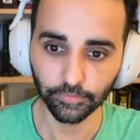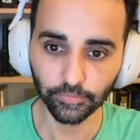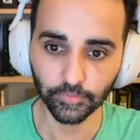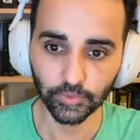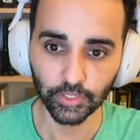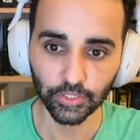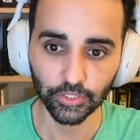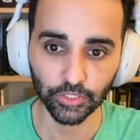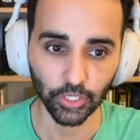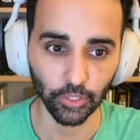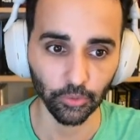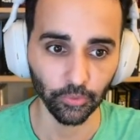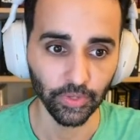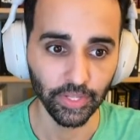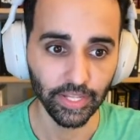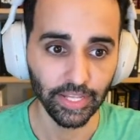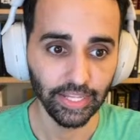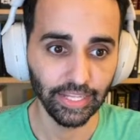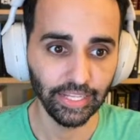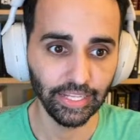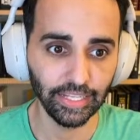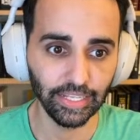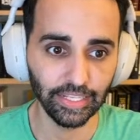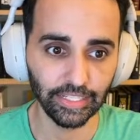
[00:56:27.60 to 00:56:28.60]
So
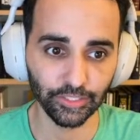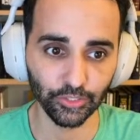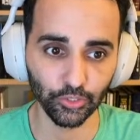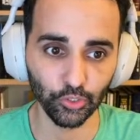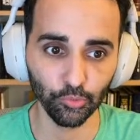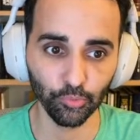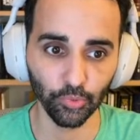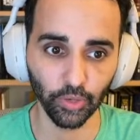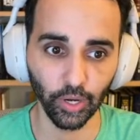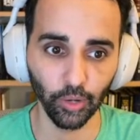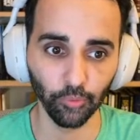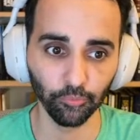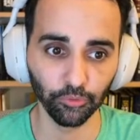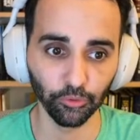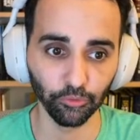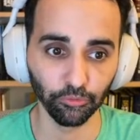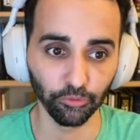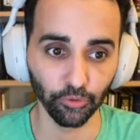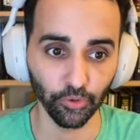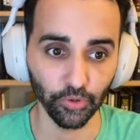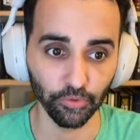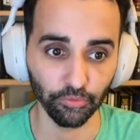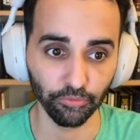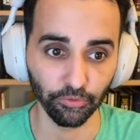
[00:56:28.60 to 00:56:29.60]
it's super helpful
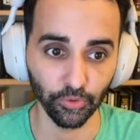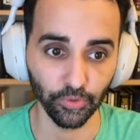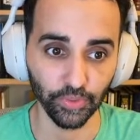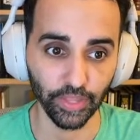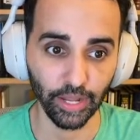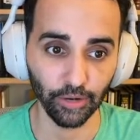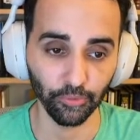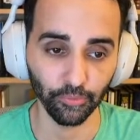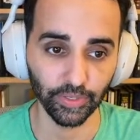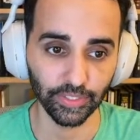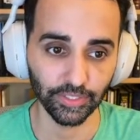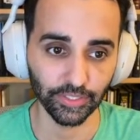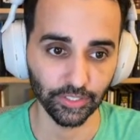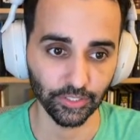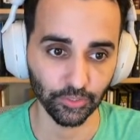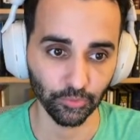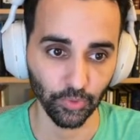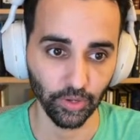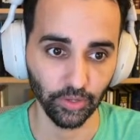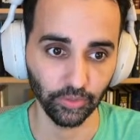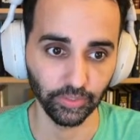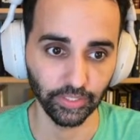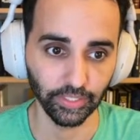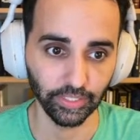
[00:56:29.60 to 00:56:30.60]
for that reason as
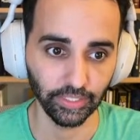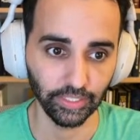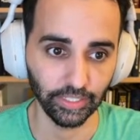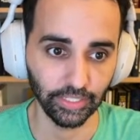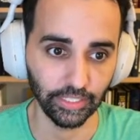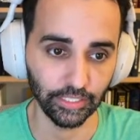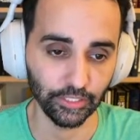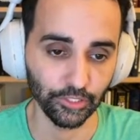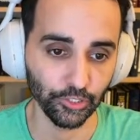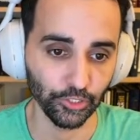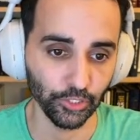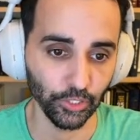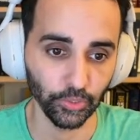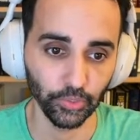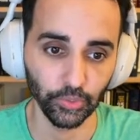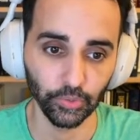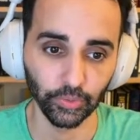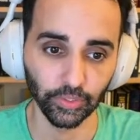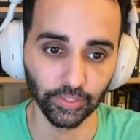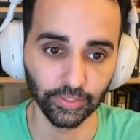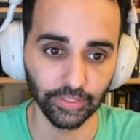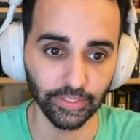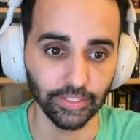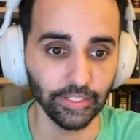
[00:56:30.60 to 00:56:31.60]
well. It can show
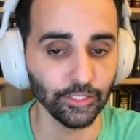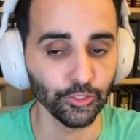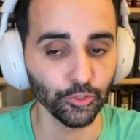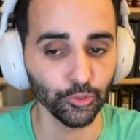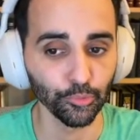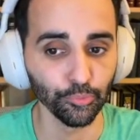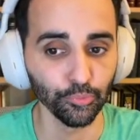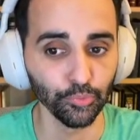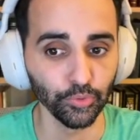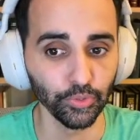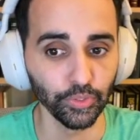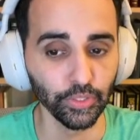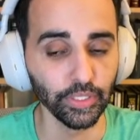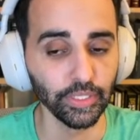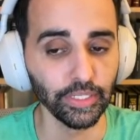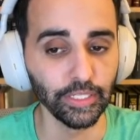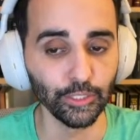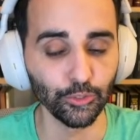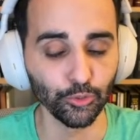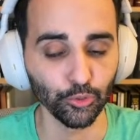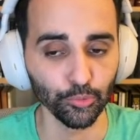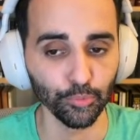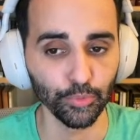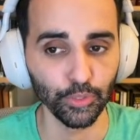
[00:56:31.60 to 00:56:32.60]
you like the
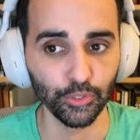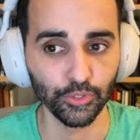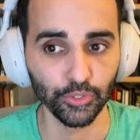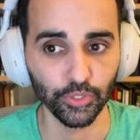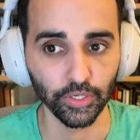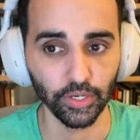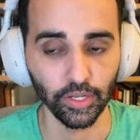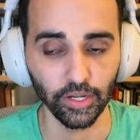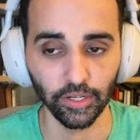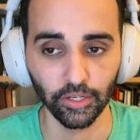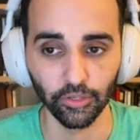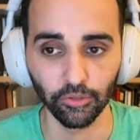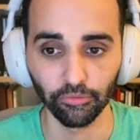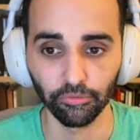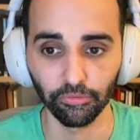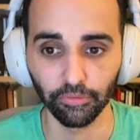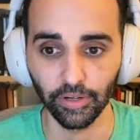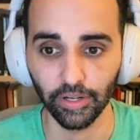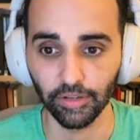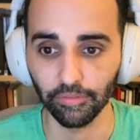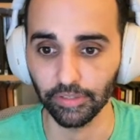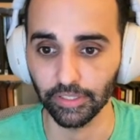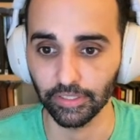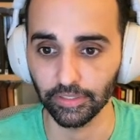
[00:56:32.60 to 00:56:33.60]
distribution of
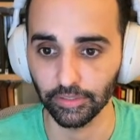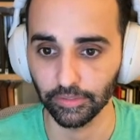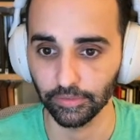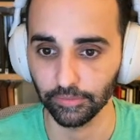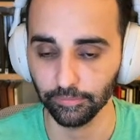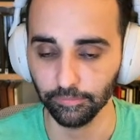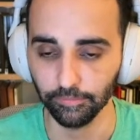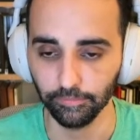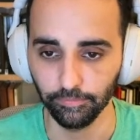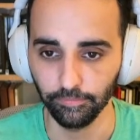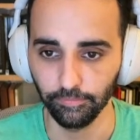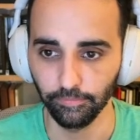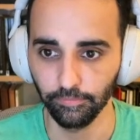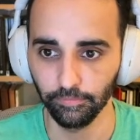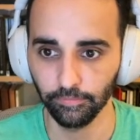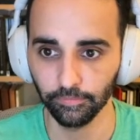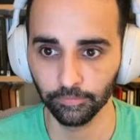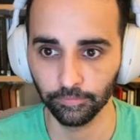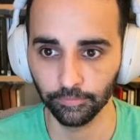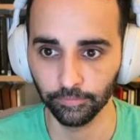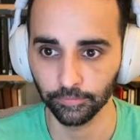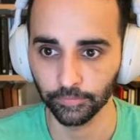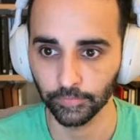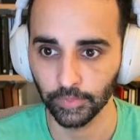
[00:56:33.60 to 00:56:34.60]
it.
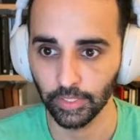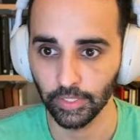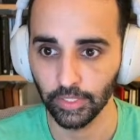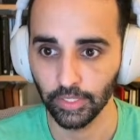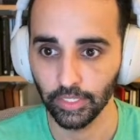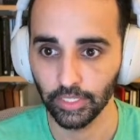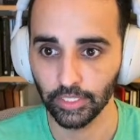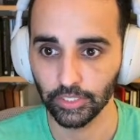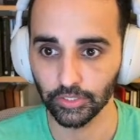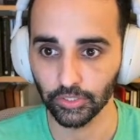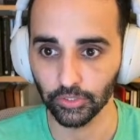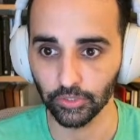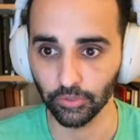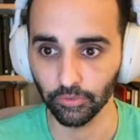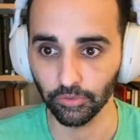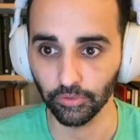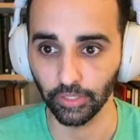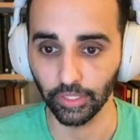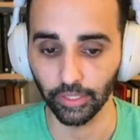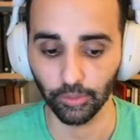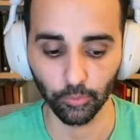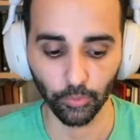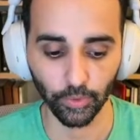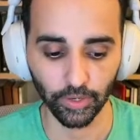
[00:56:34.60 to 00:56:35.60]
So
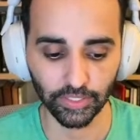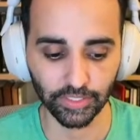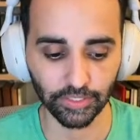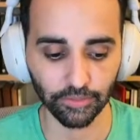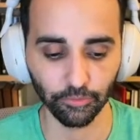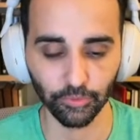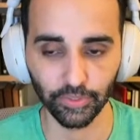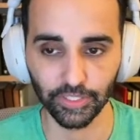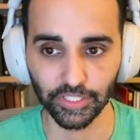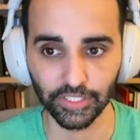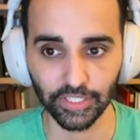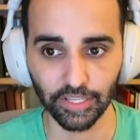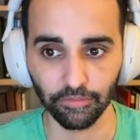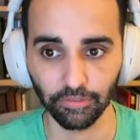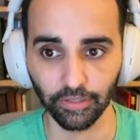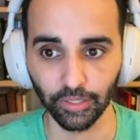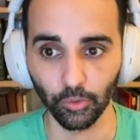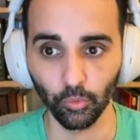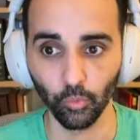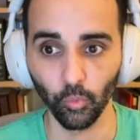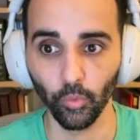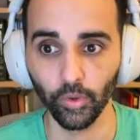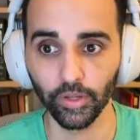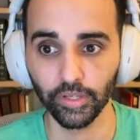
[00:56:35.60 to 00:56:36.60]
like whereas if we just have
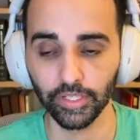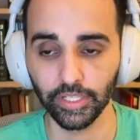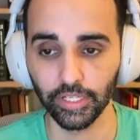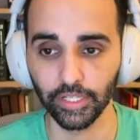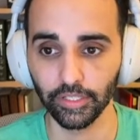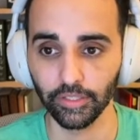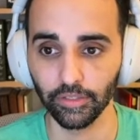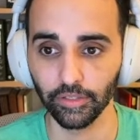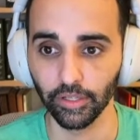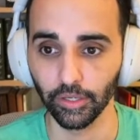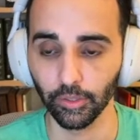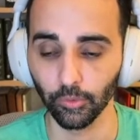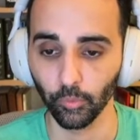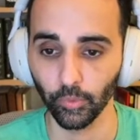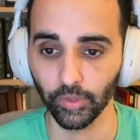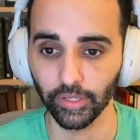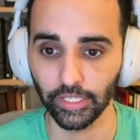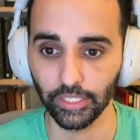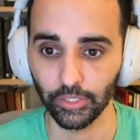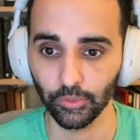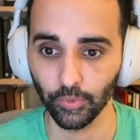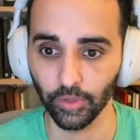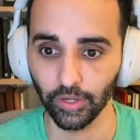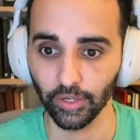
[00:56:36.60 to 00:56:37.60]
like
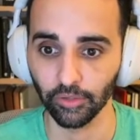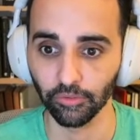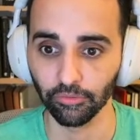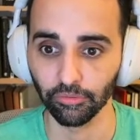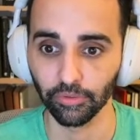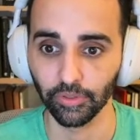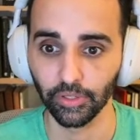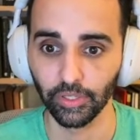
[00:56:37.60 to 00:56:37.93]
1d12,